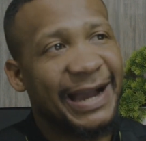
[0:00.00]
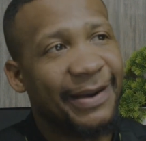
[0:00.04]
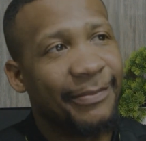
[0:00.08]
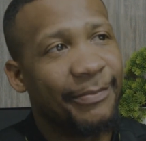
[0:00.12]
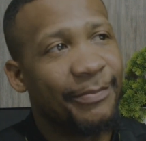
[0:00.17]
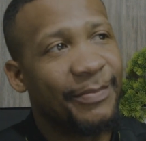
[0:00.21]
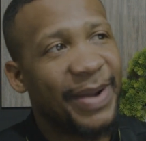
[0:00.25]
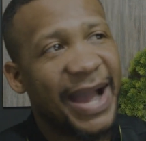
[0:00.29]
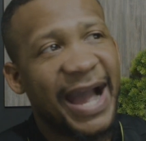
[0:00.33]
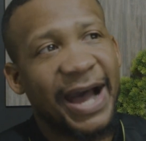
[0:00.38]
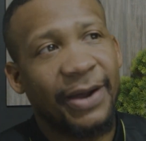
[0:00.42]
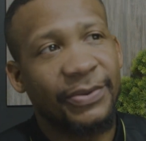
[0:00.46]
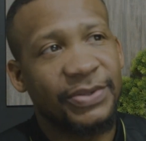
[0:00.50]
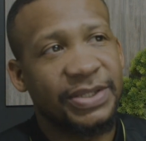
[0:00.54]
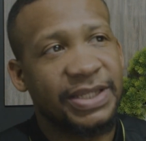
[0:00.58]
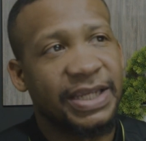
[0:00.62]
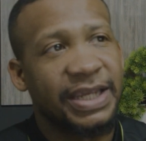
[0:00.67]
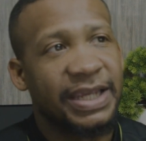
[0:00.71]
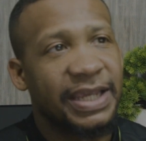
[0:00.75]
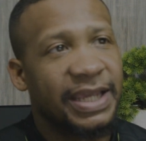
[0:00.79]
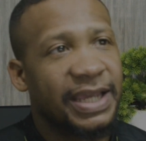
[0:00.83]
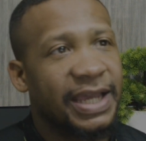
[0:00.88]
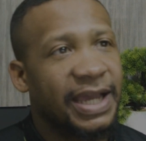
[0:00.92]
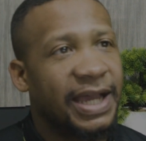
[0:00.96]
about
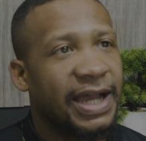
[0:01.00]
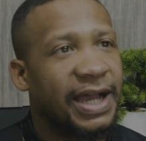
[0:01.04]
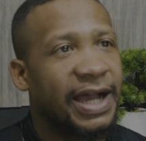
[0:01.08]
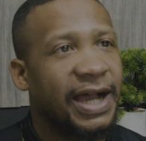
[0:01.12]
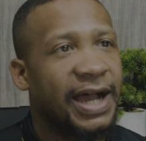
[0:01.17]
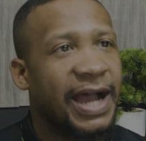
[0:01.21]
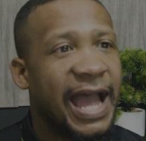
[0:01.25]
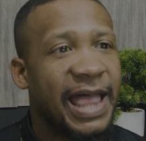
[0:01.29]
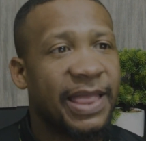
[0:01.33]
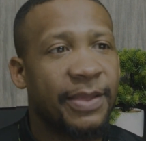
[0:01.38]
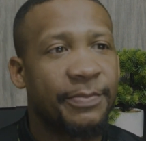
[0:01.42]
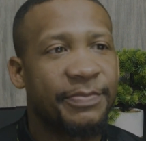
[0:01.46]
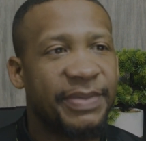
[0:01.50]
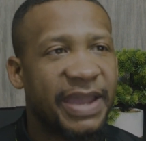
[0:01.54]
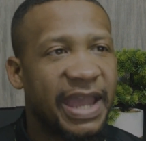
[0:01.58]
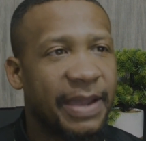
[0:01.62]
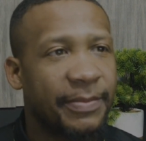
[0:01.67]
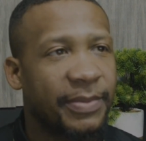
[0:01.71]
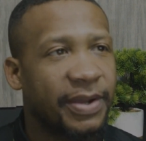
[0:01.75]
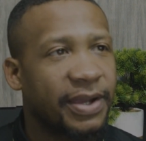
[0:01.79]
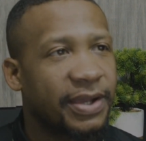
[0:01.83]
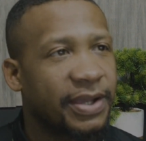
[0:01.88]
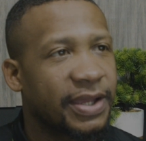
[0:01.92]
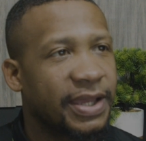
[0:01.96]

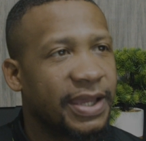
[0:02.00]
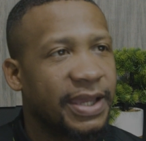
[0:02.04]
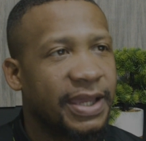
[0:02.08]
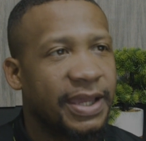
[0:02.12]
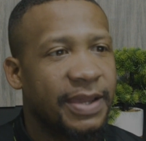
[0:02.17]
Alabama.